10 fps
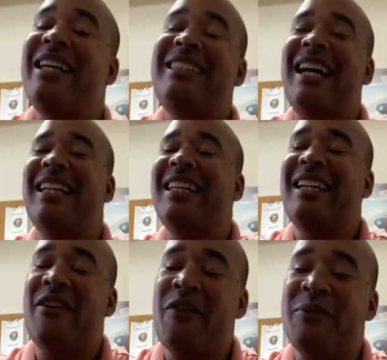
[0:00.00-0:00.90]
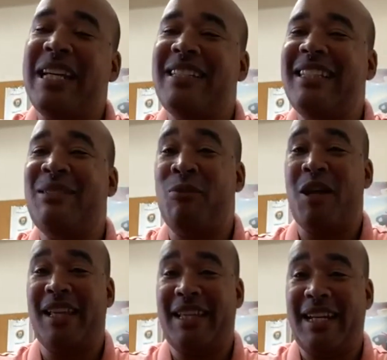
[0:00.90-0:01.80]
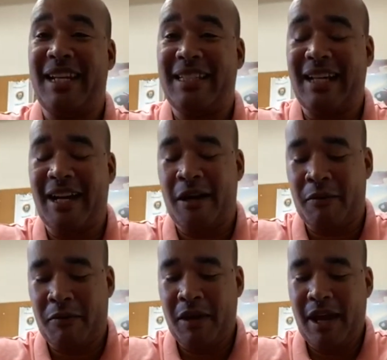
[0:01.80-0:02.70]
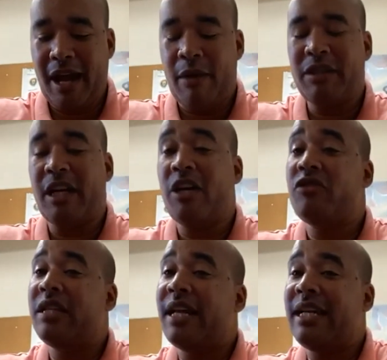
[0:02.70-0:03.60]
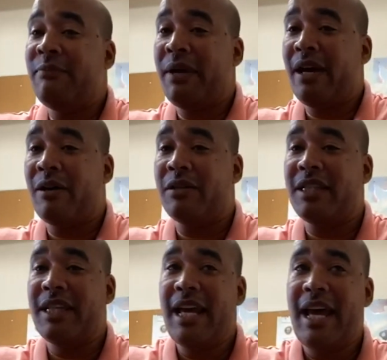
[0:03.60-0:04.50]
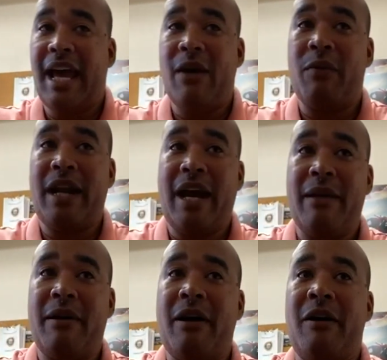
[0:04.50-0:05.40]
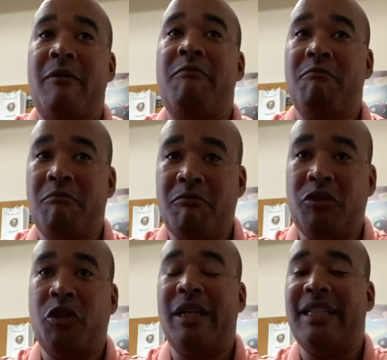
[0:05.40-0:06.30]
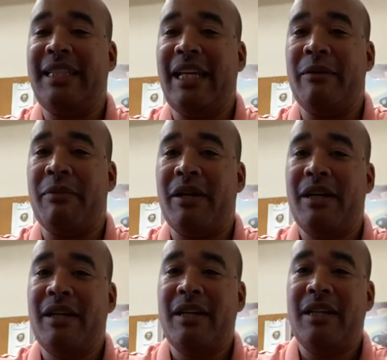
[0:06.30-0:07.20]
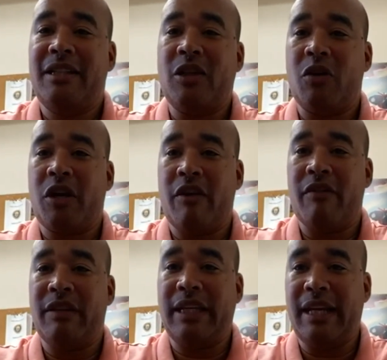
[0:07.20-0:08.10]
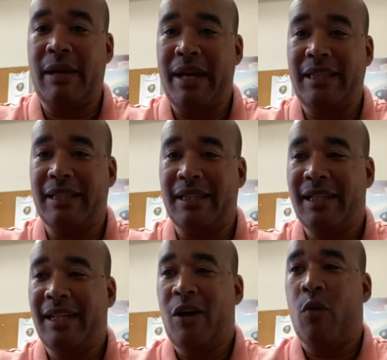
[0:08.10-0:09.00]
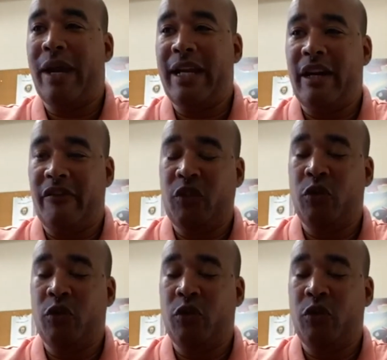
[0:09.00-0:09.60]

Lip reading: Shockingly enough, I was actually smaller than this. I was 190 pounds when I joined the team. So currently I'm at the weight of